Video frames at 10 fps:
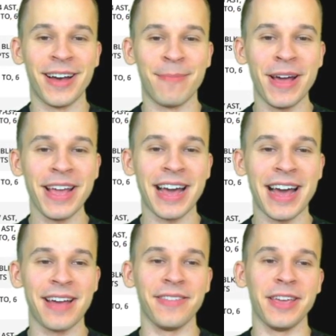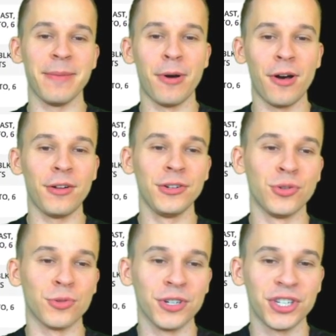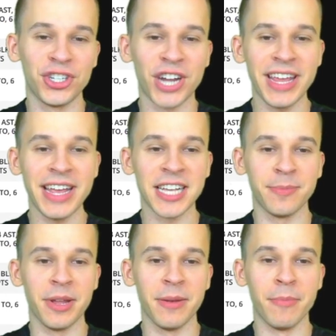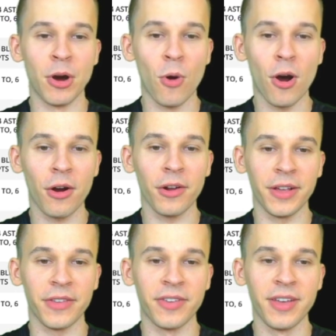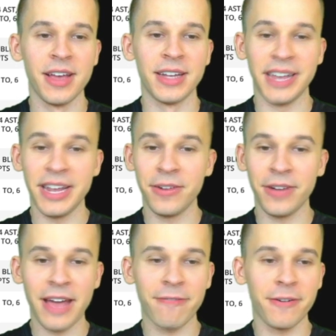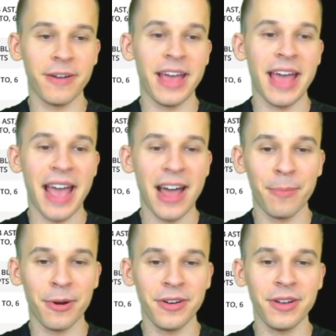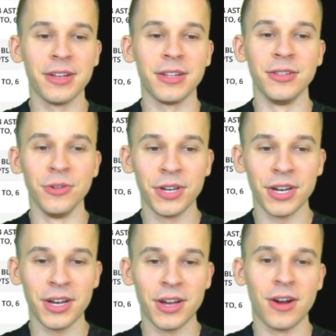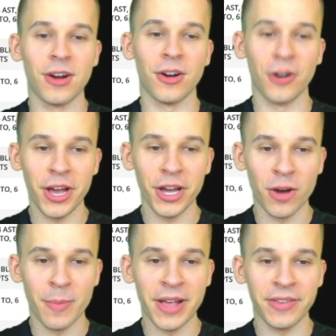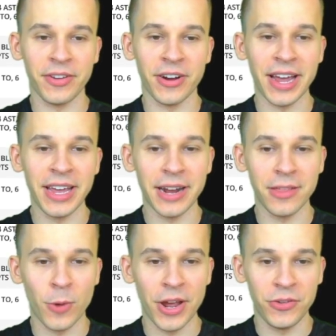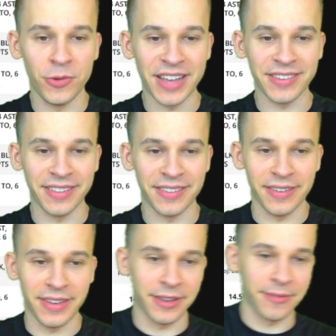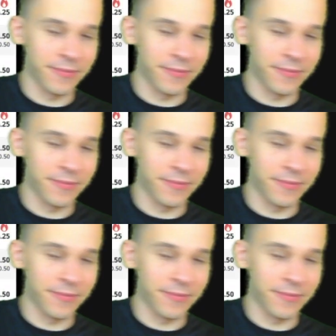Mike Conley, Paul George, Chetty Osman, Mo Harkless, Daniel Gafford, Haliburton, Luka, Hernan Gomez. Here, I can get out of the way so you guys can see.